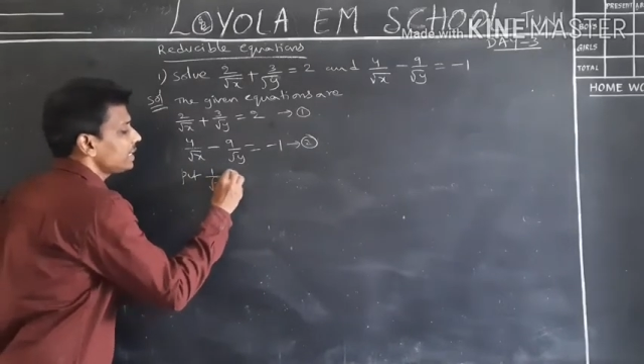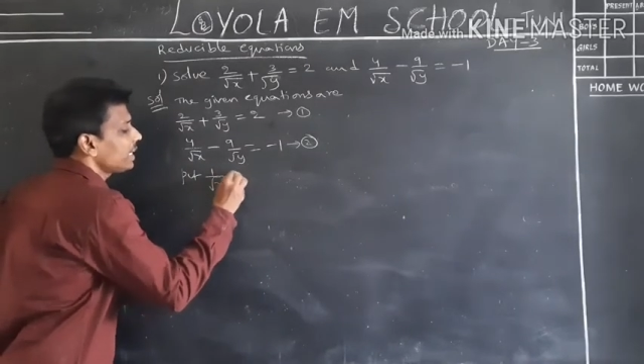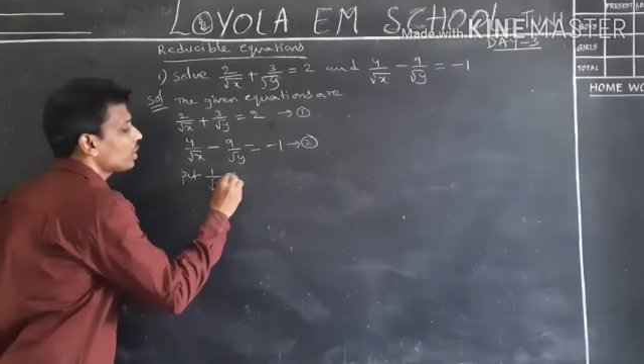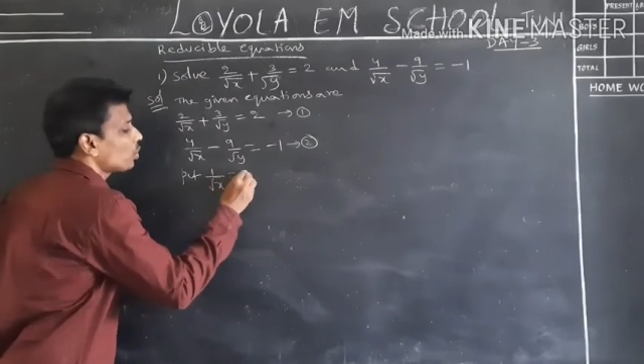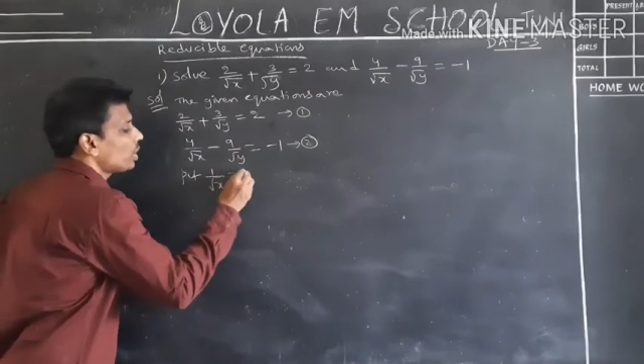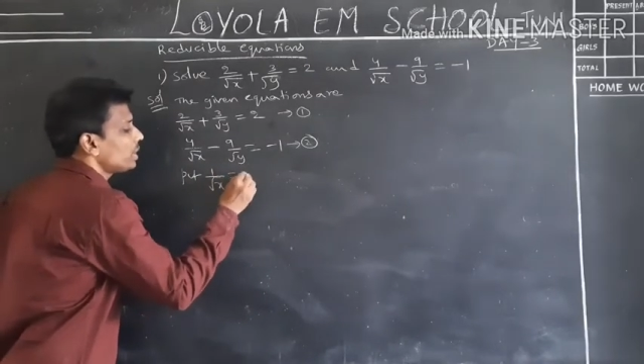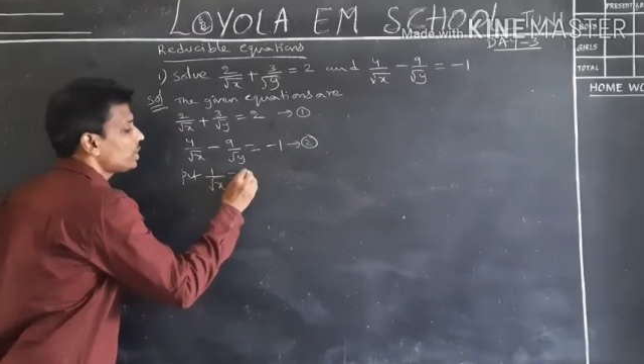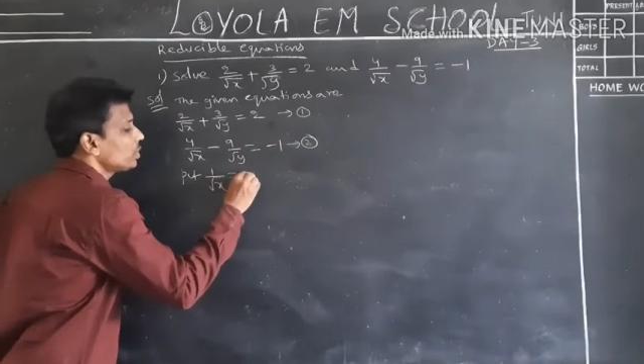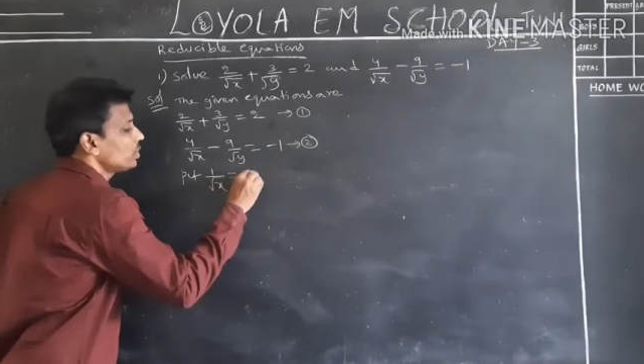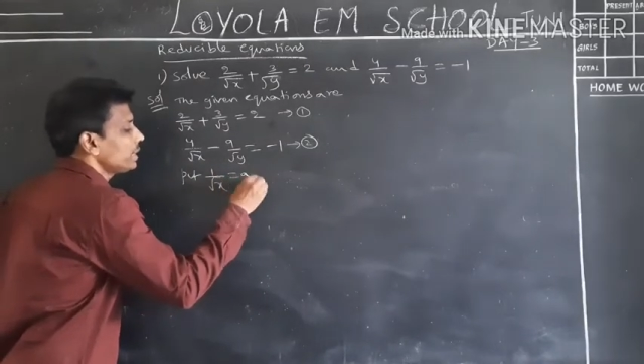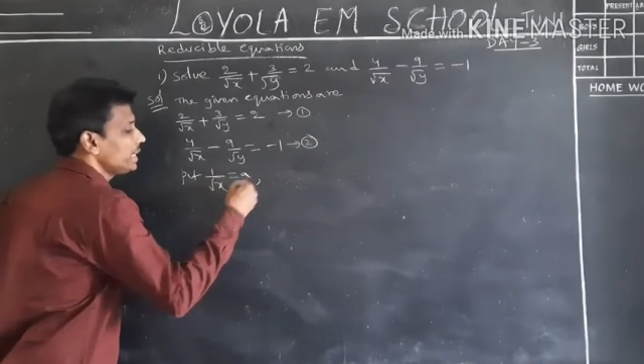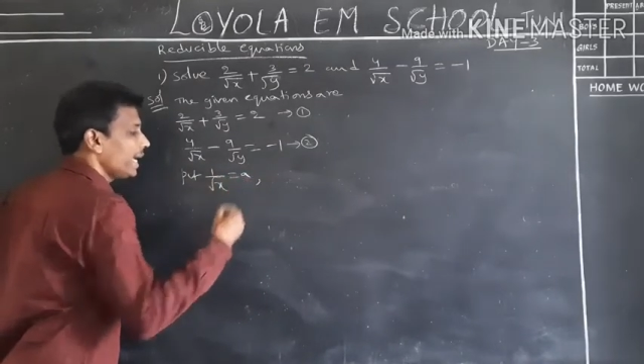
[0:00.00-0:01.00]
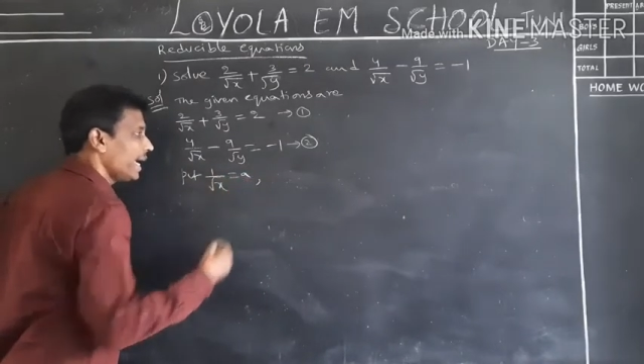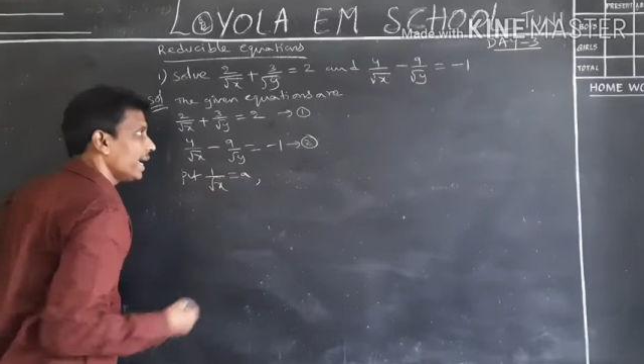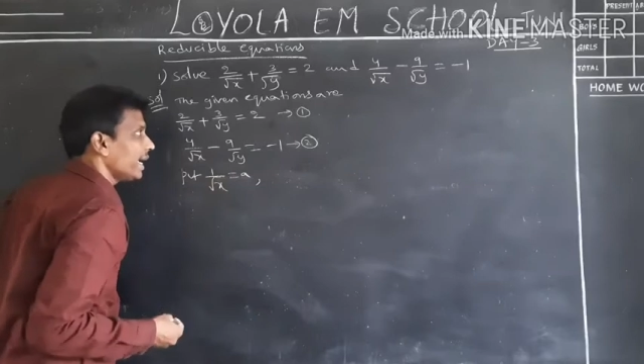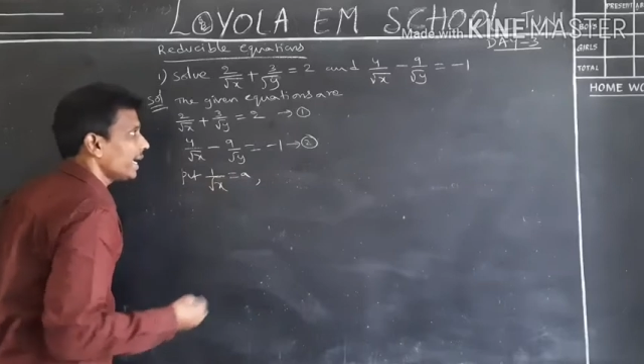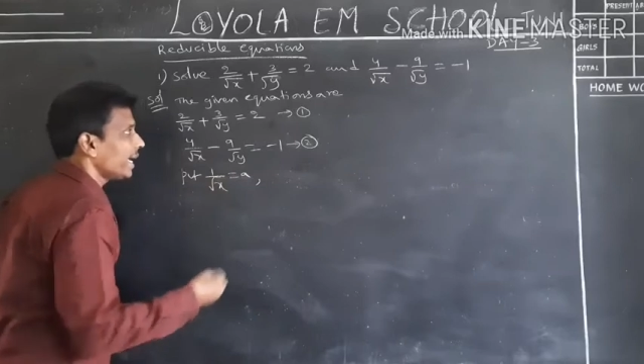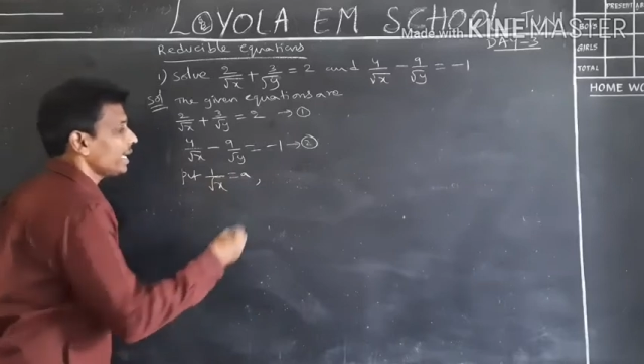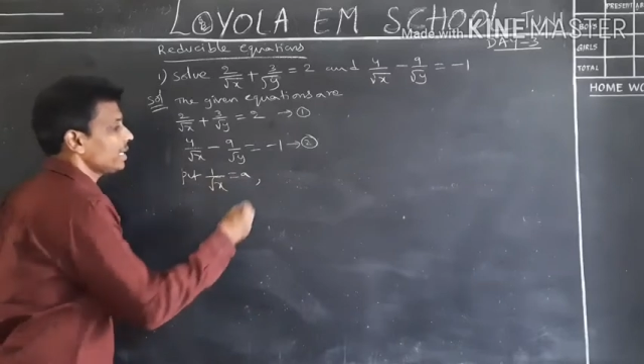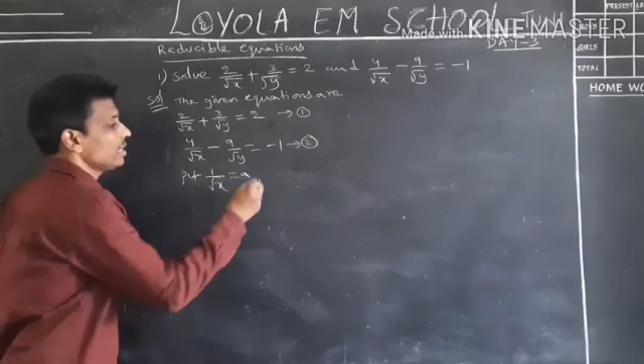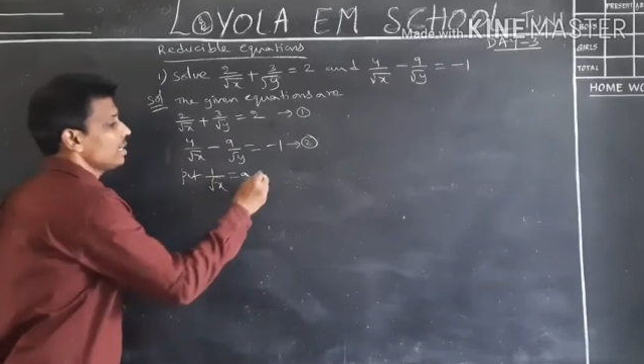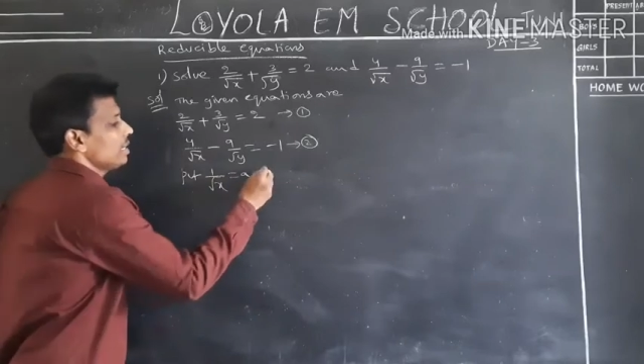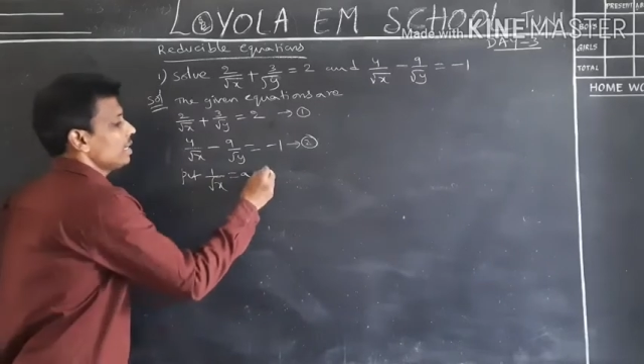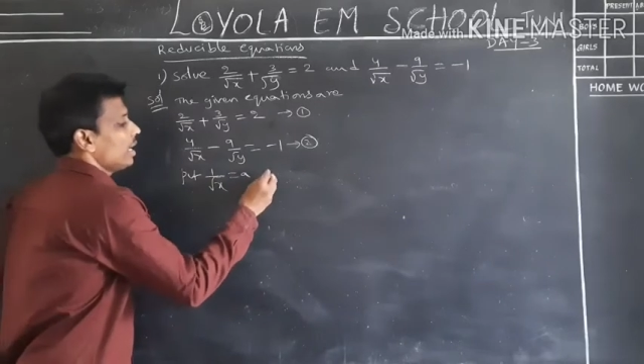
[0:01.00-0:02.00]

equal to a